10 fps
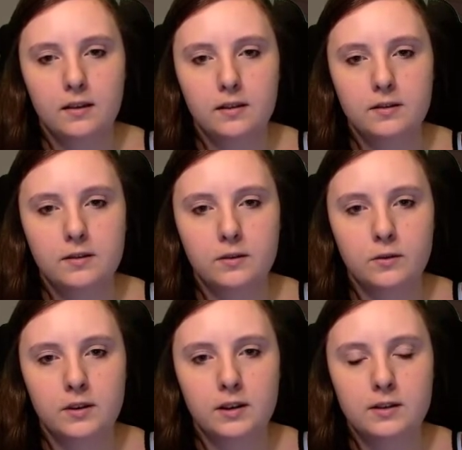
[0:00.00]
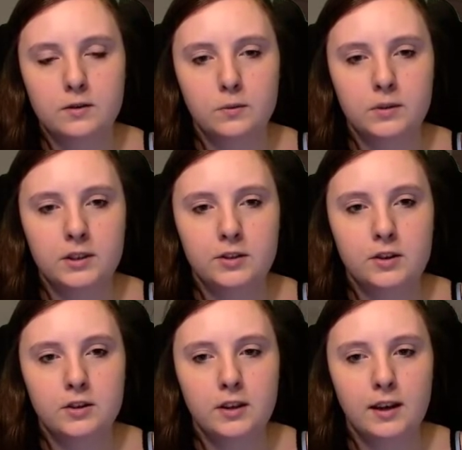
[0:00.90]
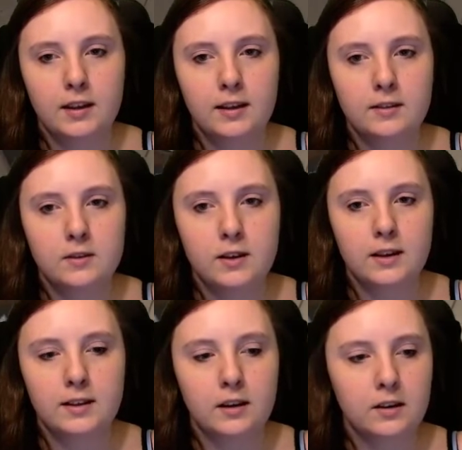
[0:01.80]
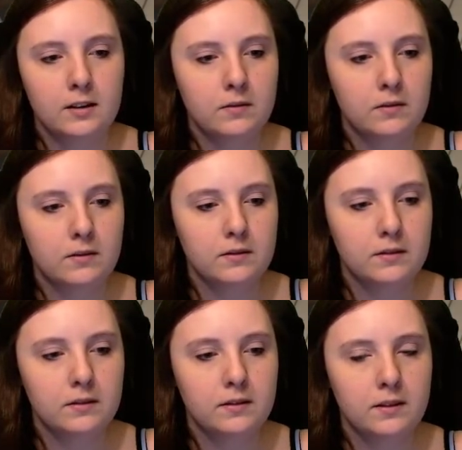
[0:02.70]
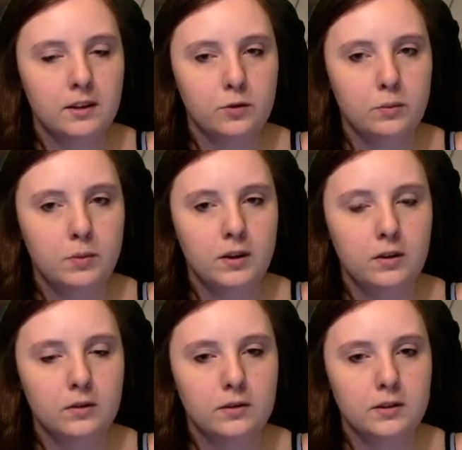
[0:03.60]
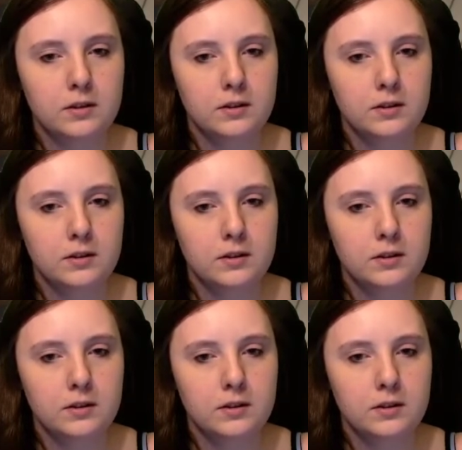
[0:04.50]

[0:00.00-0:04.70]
so that only Dirk can enter that area. That would be good.